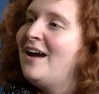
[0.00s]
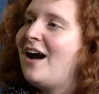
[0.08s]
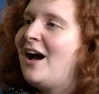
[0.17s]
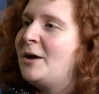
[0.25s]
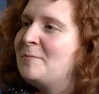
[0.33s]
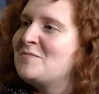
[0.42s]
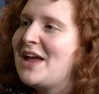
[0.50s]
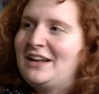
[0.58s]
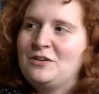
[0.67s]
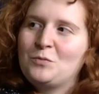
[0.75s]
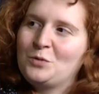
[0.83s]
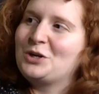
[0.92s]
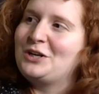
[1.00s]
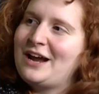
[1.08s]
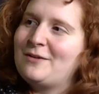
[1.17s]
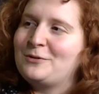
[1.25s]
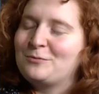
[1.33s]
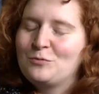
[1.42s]
and we're going to
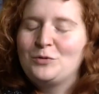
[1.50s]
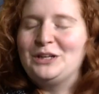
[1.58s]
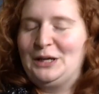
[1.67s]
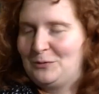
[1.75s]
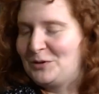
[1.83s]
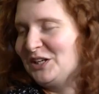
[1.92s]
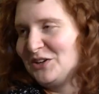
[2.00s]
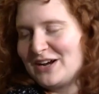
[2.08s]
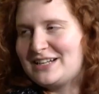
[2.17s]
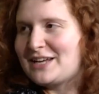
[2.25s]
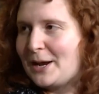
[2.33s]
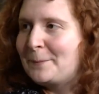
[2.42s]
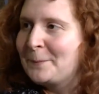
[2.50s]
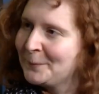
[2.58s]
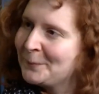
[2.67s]
have a really, really great time.